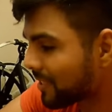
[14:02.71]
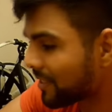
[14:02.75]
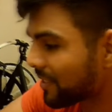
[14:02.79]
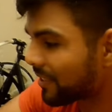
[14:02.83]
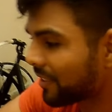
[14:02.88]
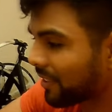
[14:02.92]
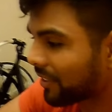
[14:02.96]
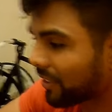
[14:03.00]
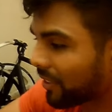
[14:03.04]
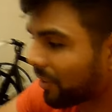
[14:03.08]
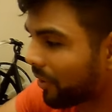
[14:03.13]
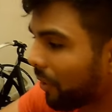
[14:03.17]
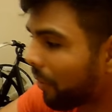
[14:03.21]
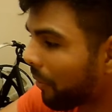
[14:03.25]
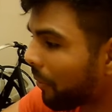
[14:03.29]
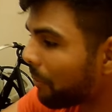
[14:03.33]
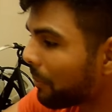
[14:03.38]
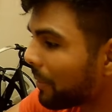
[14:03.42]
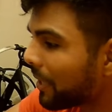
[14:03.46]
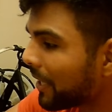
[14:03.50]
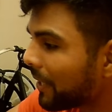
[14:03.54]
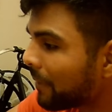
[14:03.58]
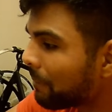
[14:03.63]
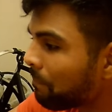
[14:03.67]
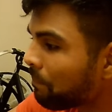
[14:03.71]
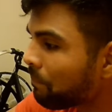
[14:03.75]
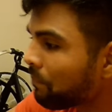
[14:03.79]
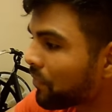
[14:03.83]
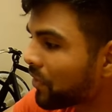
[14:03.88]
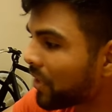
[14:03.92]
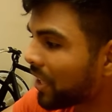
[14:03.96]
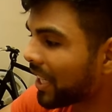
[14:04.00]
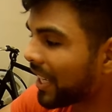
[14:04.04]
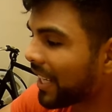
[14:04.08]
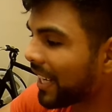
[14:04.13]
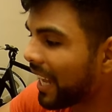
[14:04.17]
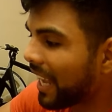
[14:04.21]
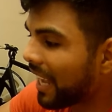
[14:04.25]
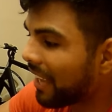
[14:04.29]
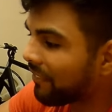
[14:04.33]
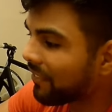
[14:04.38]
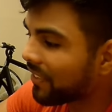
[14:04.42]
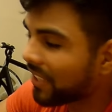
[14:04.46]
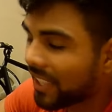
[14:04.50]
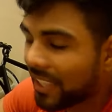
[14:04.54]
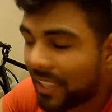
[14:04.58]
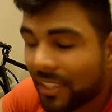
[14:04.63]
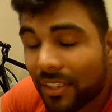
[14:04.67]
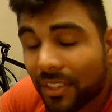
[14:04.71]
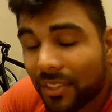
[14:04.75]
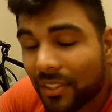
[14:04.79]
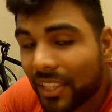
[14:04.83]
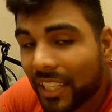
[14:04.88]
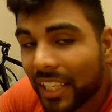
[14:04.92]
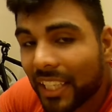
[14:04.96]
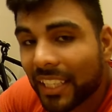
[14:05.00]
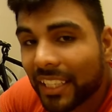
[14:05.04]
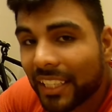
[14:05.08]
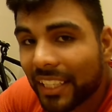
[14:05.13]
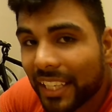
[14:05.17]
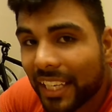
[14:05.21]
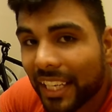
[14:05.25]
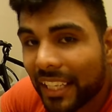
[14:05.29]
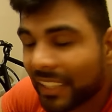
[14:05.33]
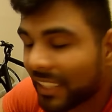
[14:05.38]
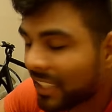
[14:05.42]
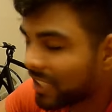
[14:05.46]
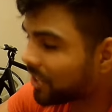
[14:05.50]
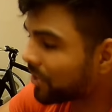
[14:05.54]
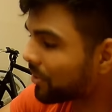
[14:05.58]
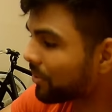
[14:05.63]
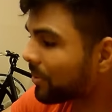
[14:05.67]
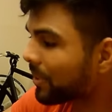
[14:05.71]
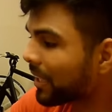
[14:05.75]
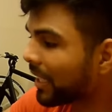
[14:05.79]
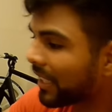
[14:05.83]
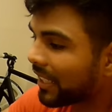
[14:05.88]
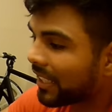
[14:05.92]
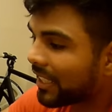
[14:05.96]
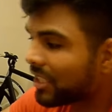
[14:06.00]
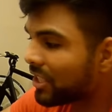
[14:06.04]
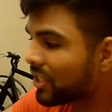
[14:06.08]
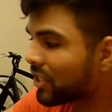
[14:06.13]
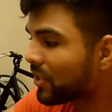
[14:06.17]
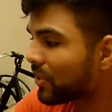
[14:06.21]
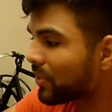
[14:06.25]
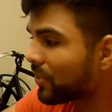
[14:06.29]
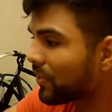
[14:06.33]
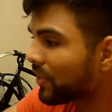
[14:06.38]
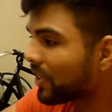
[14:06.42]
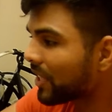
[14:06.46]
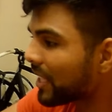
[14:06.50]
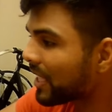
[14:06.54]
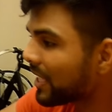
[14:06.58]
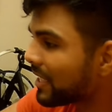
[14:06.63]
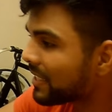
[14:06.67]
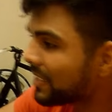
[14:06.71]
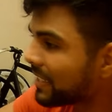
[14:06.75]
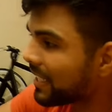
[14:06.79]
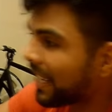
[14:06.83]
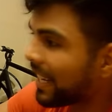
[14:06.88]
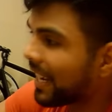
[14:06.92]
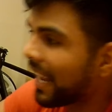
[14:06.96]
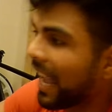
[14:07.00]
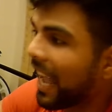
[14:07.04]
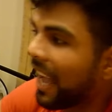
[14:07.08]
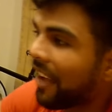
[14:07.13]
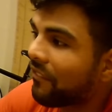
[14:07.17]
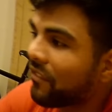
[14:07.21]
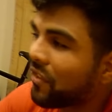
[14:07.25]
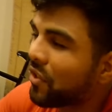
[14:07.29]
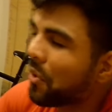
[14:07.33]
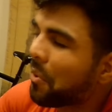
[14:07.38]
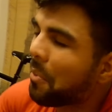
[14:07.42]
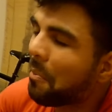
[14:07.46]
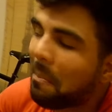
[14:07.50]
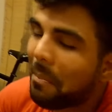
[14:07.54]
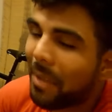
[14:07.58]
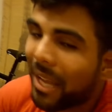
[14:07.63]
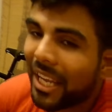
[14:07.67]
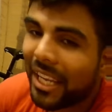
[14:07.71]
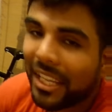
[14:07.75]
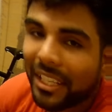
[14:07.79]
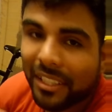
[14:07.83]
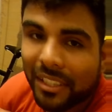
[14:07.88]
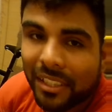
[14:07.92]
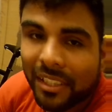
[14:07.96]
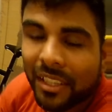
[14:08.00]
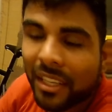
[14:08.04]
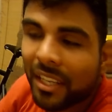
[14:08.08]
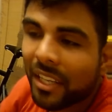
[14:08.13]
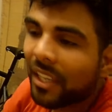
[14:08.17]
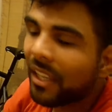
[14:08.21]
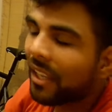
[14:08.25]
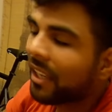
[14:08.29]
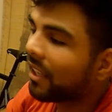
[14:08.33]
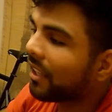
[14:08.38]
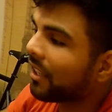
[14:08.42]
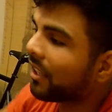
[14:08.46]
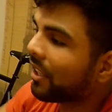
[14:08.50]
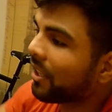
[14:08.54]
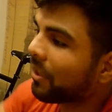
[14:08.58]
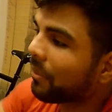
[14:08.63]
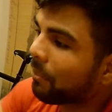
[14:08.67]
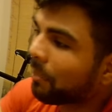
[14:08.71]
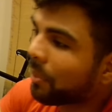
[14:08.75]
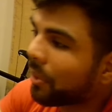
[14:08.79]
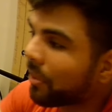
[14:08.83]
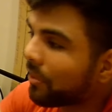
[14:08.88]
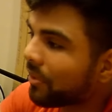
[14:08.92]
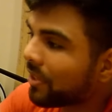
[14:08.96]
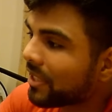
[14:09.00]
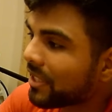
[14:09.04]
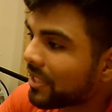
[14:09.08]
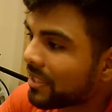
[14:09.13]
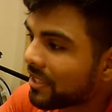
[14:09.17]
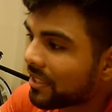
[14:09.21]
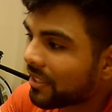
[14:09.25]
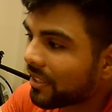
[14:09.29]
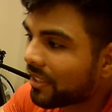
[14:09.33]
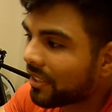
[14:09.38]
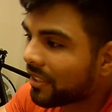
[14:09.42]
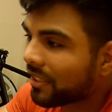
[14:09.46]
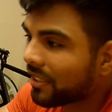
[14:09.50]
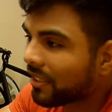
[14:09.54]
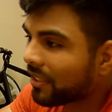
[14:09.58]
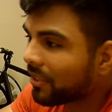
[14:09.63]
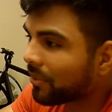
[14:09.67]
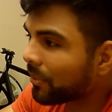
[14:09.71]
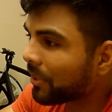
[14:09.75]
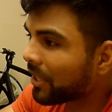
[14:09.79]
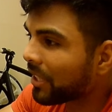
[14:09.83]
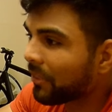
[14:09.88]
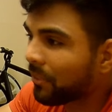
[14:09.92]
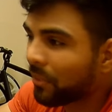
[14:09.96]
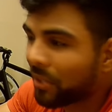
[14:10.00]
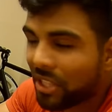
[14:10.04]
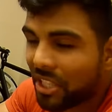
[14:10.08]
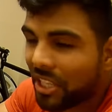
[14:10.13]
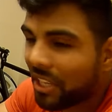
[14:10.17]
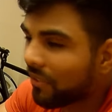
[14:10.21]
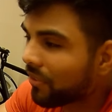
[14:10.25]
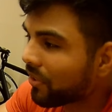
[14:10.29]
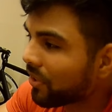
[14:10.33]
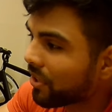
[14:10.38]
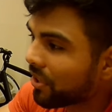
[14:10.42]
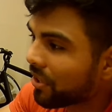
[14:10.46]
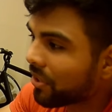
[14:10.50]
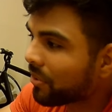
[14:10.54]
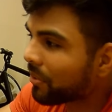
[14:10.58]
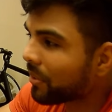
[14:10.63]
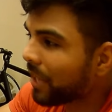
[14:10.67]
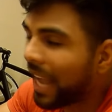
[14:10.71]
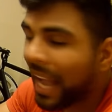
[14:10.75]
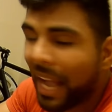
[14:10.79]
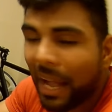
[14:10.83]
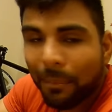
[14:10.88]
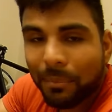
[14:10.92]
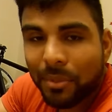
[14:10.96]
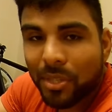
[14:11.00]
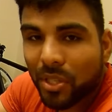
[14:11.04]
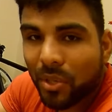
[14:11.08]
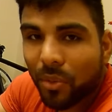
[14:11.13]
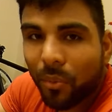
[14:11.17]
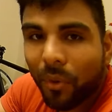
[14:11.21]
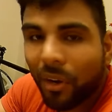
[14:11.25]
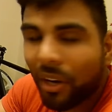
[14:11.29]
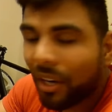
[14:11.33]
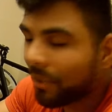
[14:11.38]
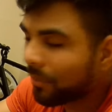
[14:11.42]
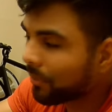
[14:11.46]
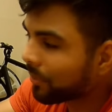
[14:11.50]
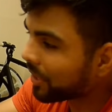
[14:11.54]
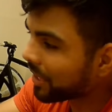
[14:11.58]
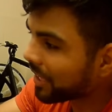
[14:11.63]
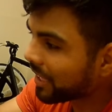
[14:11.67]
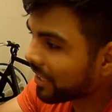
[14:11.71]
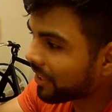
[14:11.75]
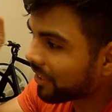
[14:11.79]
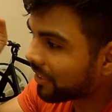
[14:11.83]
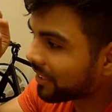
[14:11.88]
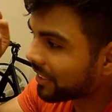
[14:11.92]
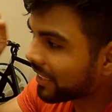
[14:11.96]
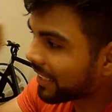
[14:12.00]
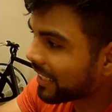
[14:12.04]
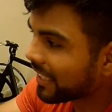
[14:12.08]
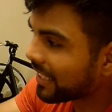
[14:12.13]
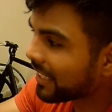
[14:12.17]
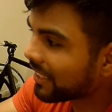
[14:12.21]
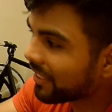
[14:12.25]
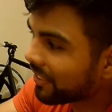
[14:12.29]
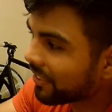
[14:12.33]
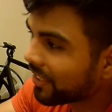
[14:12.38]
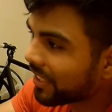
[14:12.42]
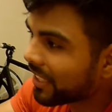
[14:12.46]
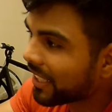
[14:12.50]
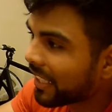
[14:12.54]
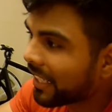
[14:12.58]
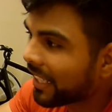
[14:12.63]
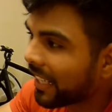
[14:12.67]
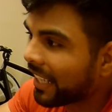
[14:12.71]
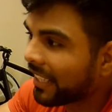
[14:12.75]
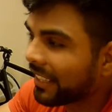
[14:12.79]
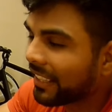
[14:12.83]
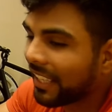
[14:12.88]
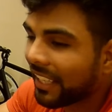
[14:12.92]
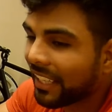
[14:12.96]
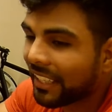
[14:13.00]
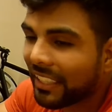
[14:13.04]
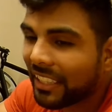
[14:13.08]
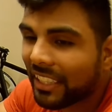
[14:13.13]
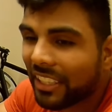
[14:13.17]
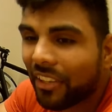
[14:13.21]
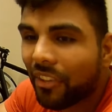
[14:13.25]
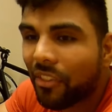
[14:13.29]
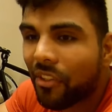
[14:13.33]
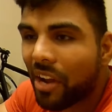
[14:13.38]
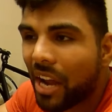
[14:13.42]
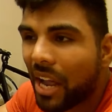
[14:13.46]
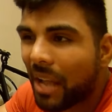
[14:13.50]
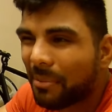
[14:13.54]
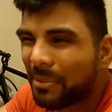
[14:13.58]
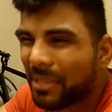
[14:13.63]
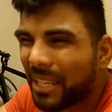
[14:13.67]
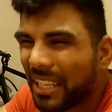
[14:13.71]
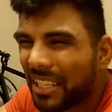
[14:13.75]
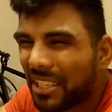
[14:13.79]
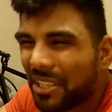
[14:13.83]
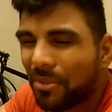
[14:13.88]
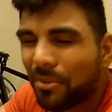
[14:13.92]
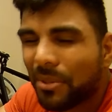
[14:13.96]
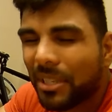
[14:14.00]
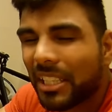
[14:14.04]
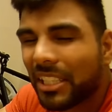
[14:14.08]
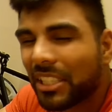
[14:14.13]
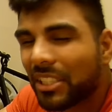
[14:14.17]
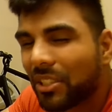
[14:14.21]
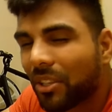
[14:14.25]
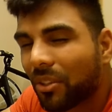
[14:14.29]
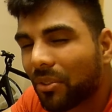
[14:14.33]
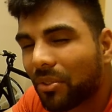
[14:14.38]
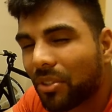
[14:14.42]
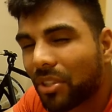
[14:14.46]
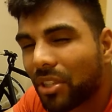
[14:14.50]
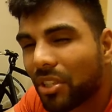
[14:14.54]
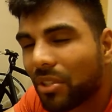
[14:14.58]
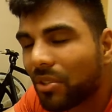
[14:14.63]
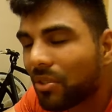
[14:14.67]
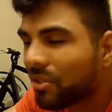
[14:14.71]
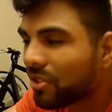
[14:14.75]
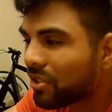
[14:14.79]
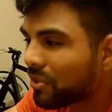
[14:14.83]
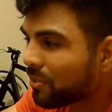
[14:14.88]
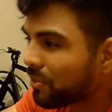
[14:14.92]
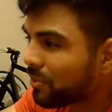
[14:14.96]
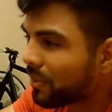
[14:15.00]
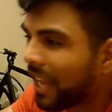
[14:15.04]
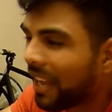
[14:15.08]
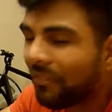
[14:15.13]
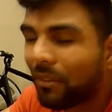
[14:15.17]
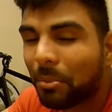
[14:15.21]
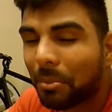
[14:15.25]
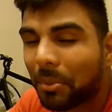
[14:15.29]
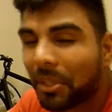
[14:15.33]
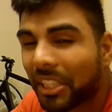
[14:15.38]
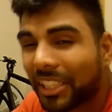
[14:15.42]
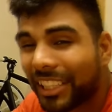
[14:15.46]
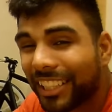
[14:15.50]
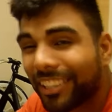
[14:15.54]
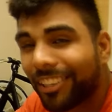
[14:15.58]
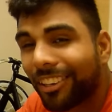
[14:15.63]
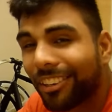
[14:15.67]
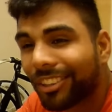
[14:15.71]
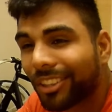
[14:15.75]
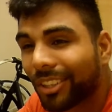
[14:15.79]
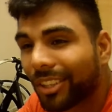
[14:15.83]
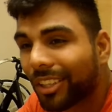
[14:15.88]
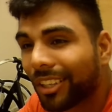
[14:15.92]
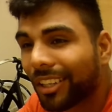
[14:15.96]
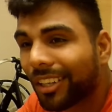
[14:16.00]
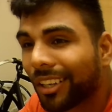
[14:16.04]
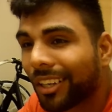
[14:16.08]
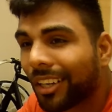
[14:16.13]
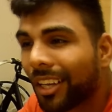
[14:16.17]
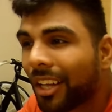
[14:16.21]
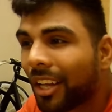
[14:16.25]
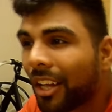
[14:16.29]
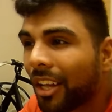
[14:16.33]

on the Omen, you can have the Ethernet connected directly to this and have your main components, whichever apps you want running on the Ethernet, and then the other apps that you really don't use, have them running on the